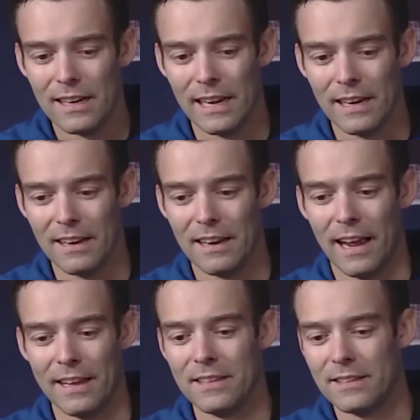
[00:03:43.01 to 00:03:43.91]
And
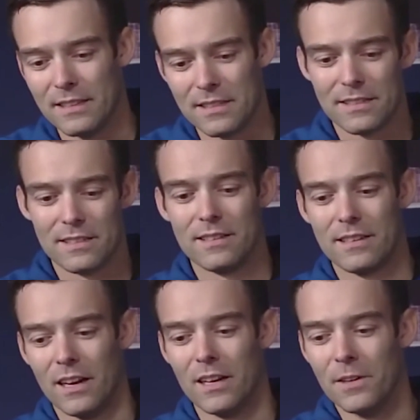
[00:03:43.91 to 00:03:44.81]
I think that's
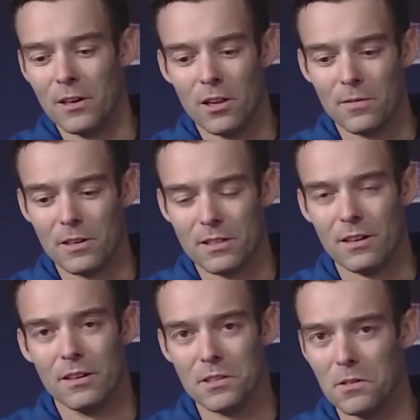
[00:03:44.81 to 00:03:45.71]
kind of in all of ours heart.